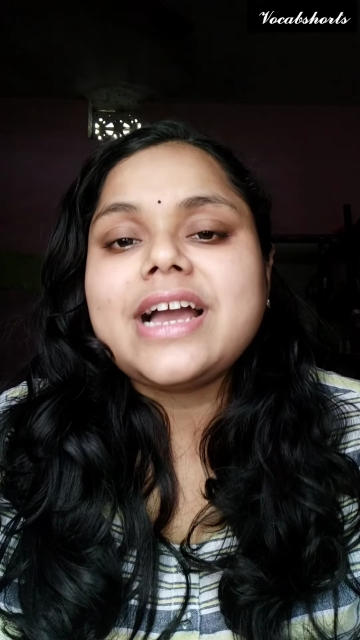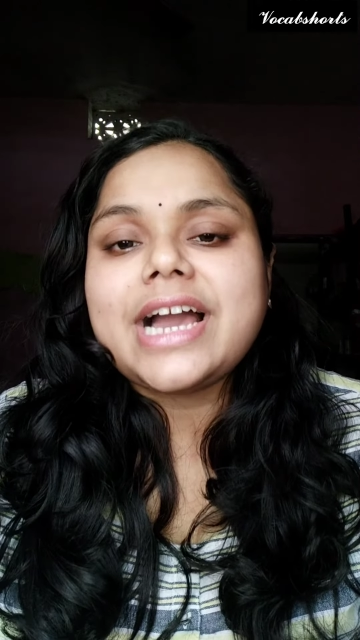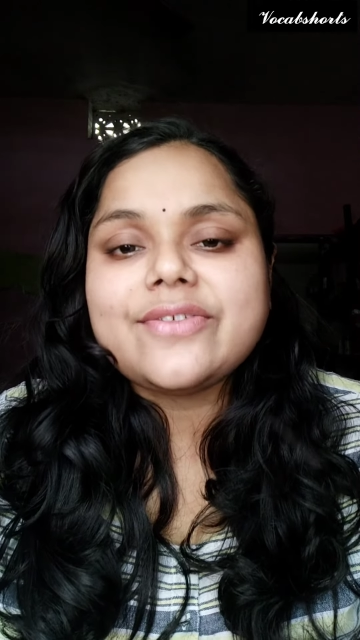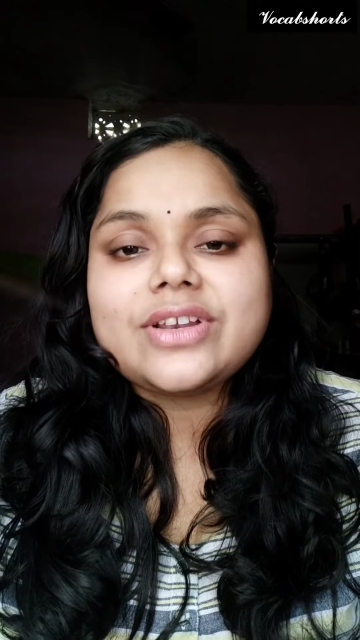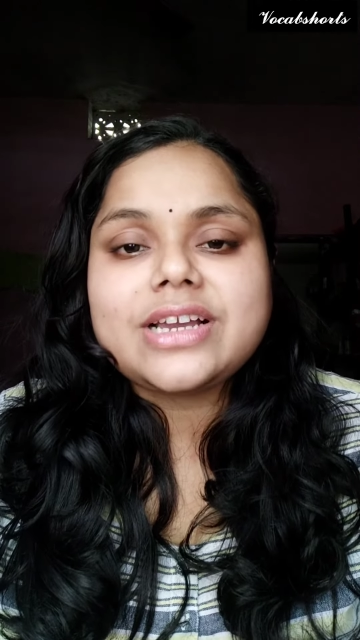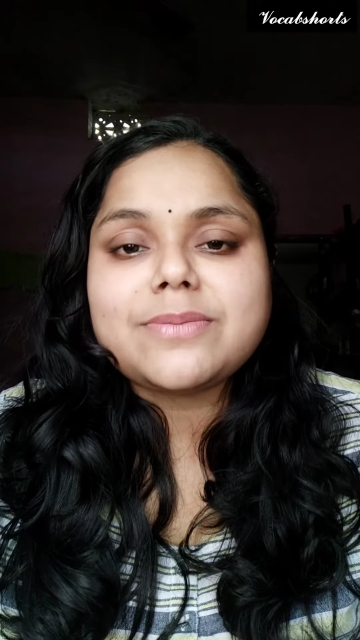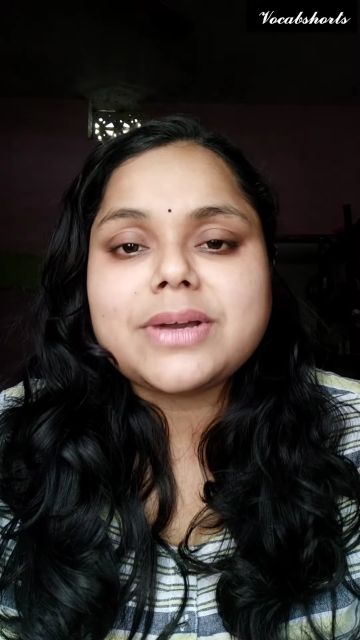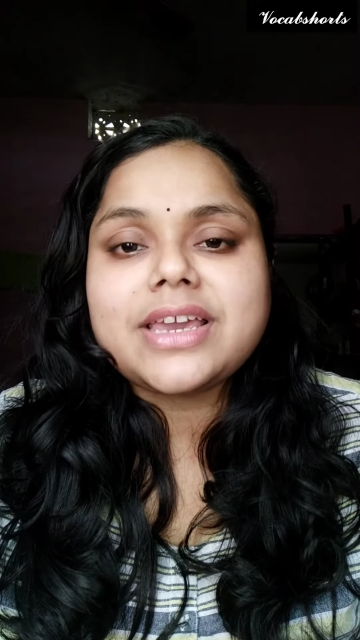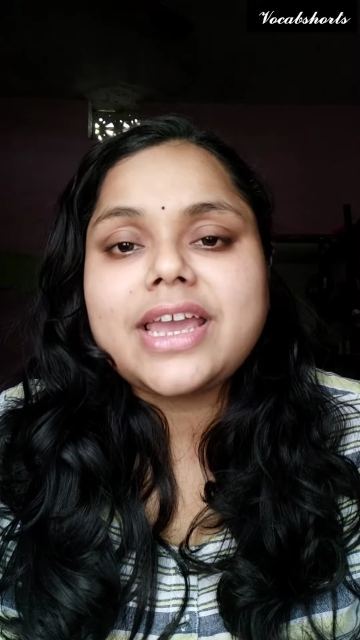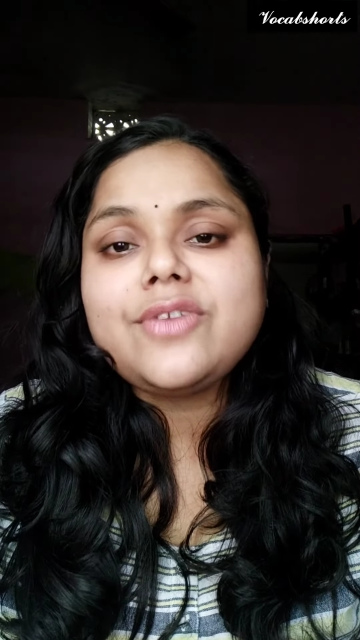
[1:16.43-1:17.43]
I will come
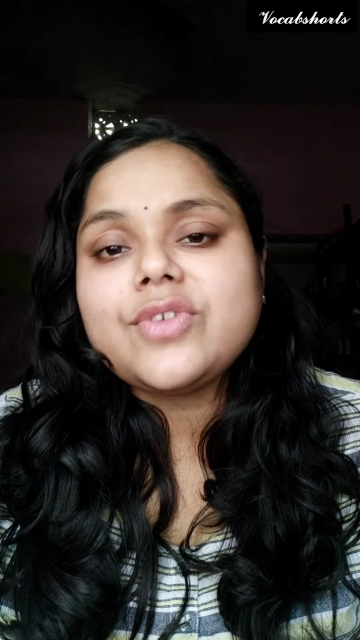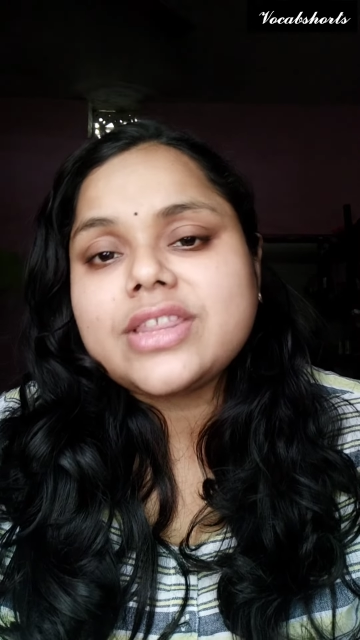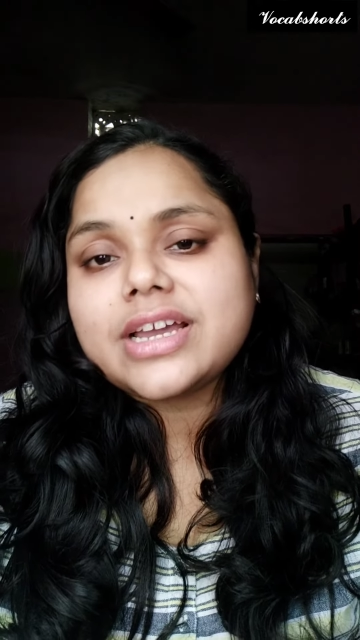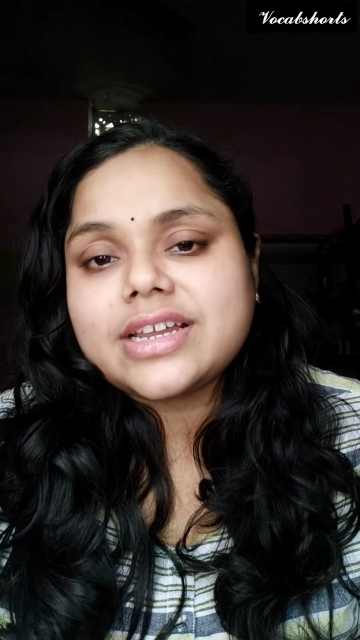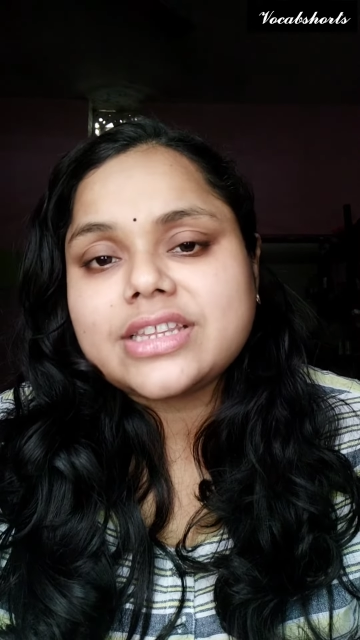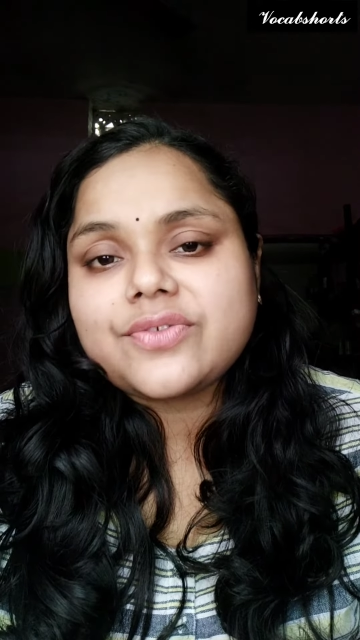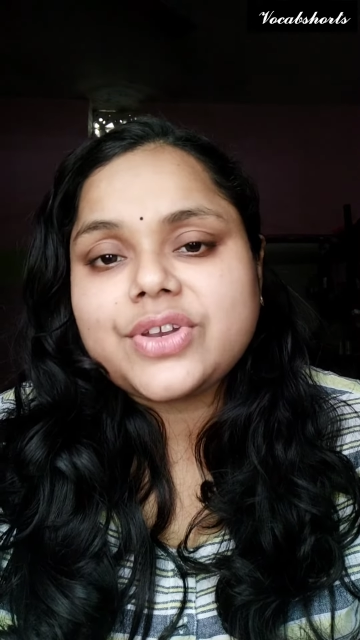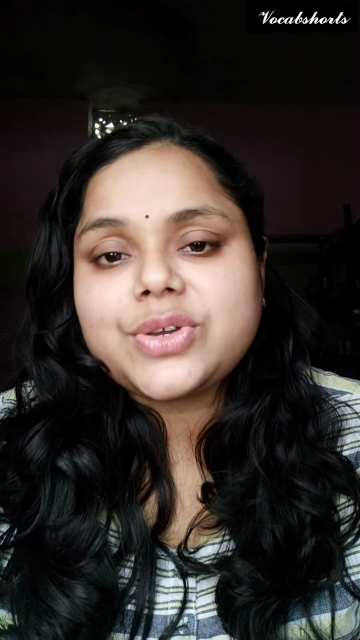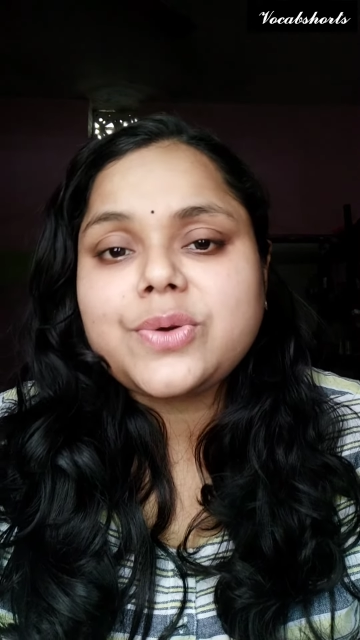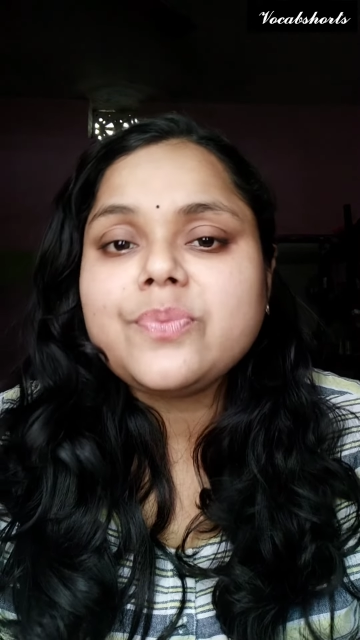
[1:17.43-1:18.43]
again with another
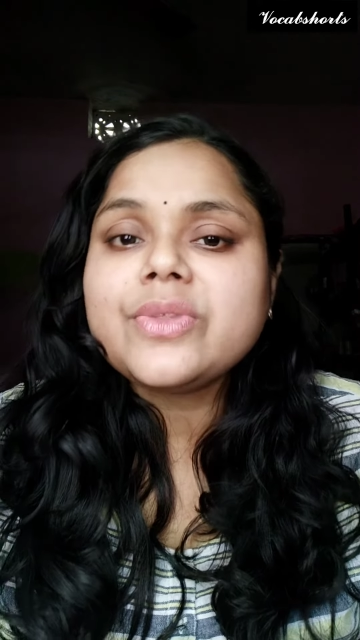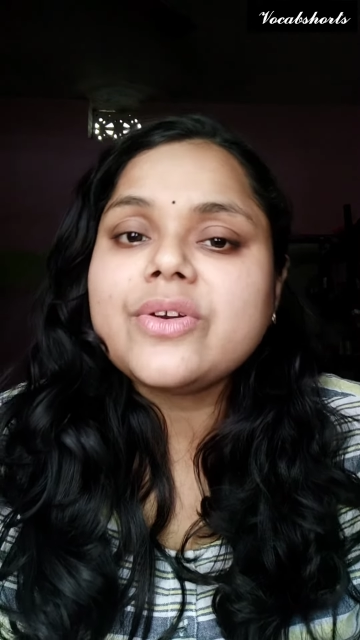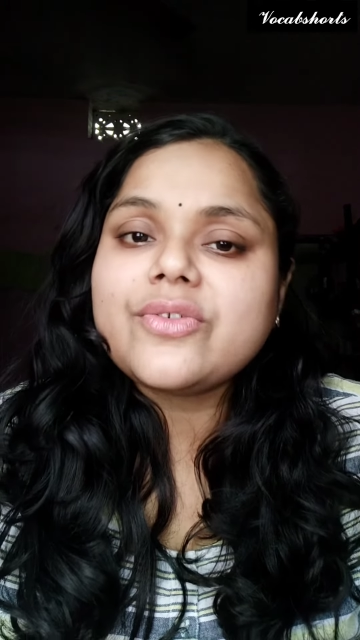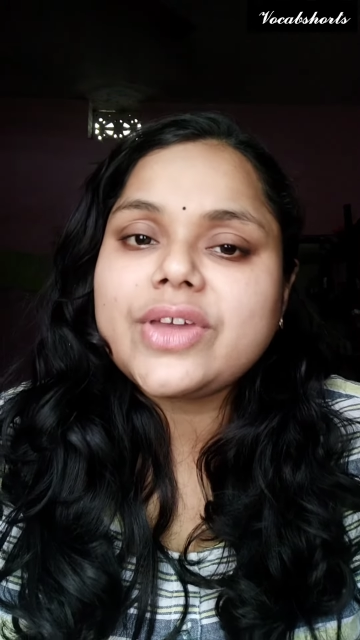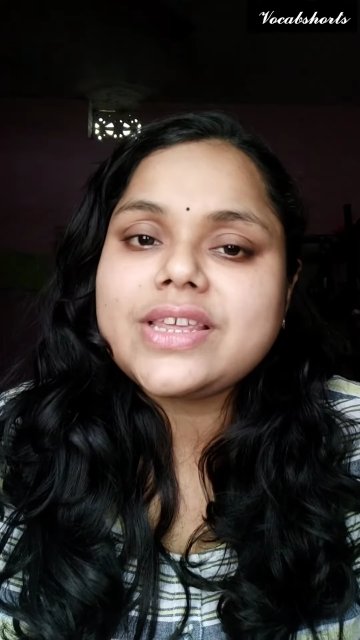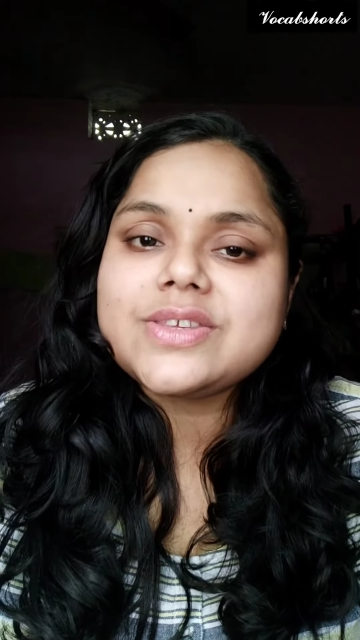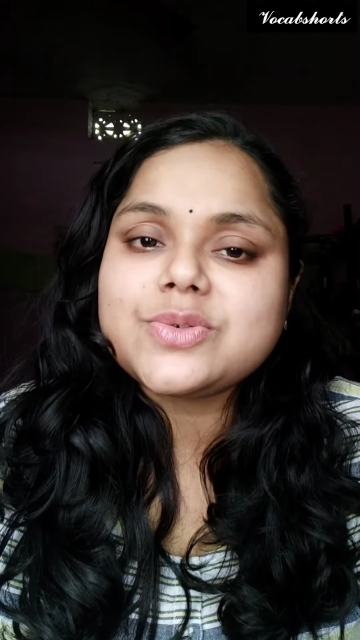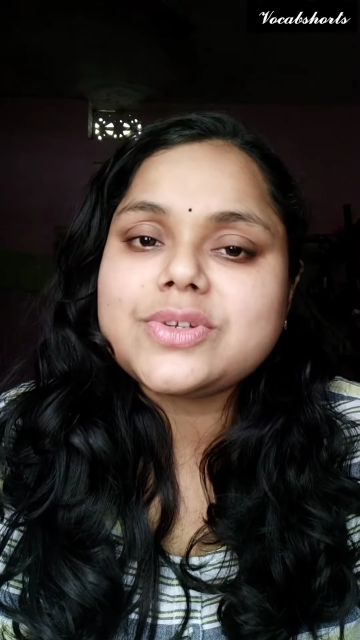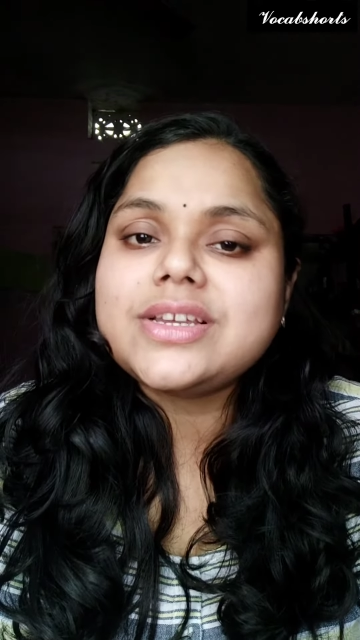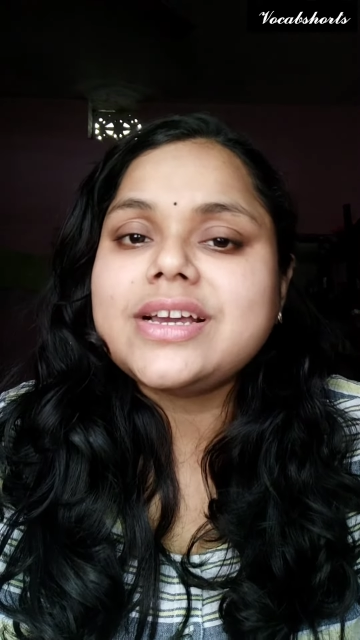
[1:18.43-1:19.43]
video very
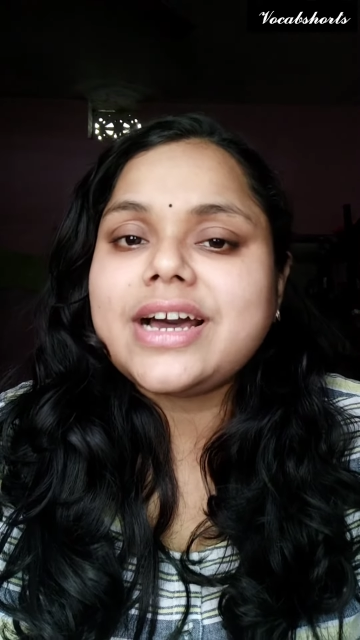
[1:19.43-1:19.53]
soon.